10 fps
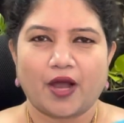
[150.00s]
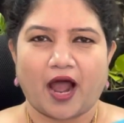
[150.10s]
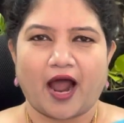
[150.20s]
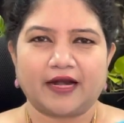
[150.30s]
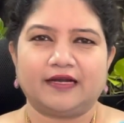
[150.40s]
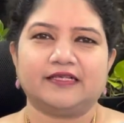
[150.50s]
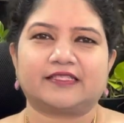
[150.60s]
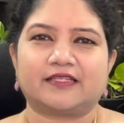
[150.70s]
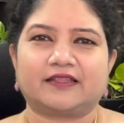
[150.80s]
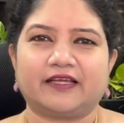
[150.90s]
At least
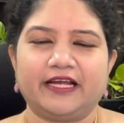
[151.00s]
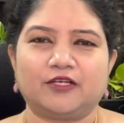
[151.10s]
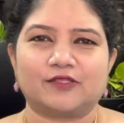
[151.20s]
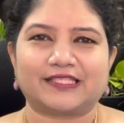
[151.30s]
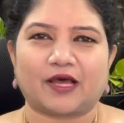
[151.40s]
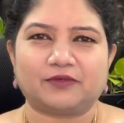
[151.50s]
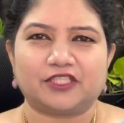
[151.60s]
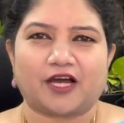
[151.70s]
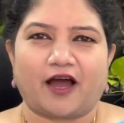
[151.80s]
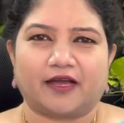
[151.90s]
3 to 7
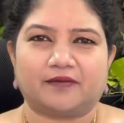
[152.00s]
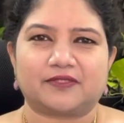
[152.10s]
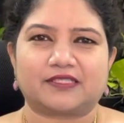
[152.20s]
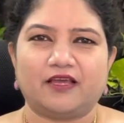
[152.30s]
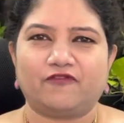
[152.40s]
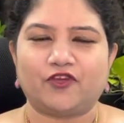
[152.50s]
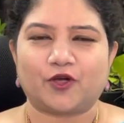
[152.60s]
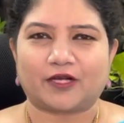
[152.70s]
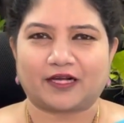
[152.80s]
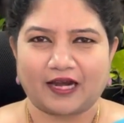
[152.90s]
times. If
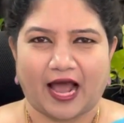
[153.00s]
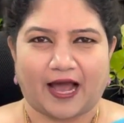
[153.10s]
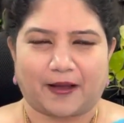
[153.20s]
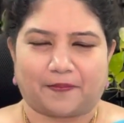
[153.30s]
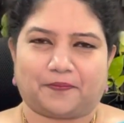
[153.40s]
you clap,